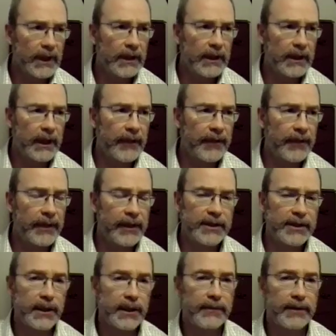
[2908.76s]
I think
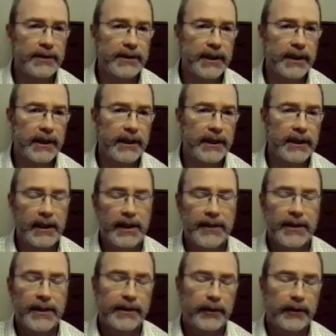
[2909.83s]
it's safe to say
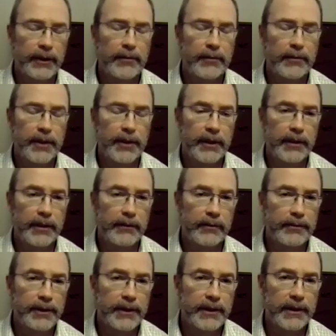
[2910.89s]
that the Green Party
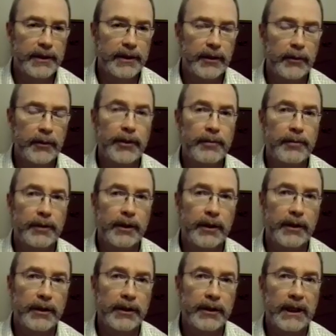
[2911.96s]
would be the only
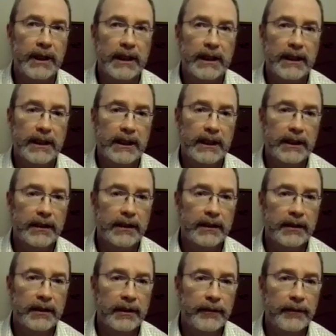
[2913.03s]
party
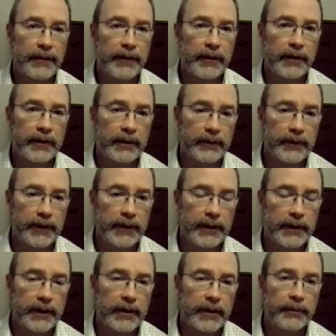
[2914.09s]
of
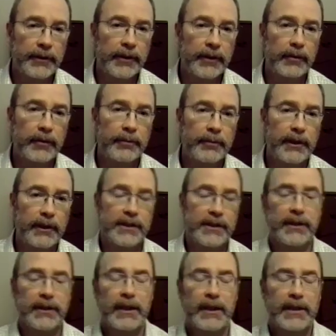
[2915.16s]
the political
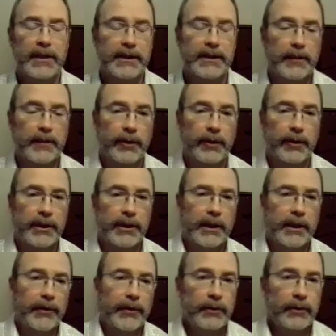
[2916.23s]
parties in the landscape right
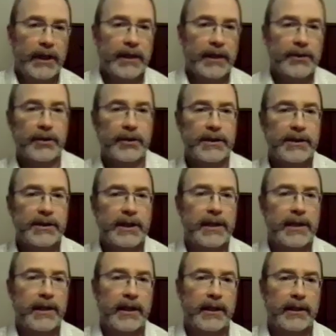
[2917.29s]
now that would actually
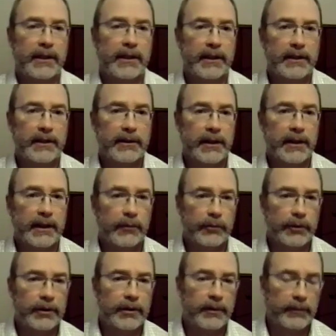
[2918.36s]
say that
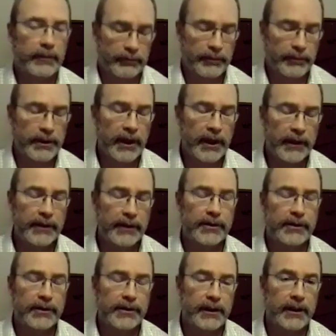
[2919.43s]
and would be
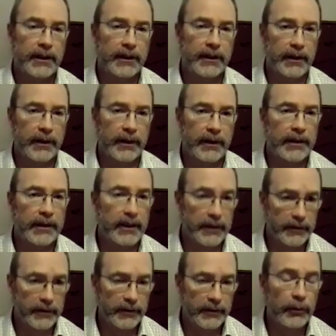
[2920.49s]
honest
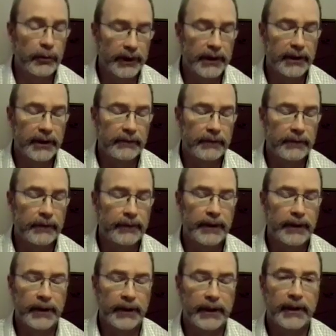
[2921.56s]
and doing it and
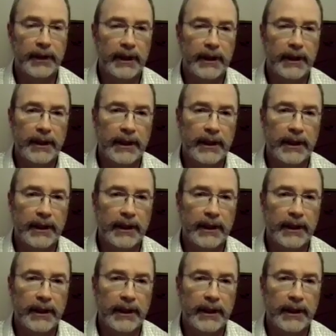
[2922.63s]
fulfilling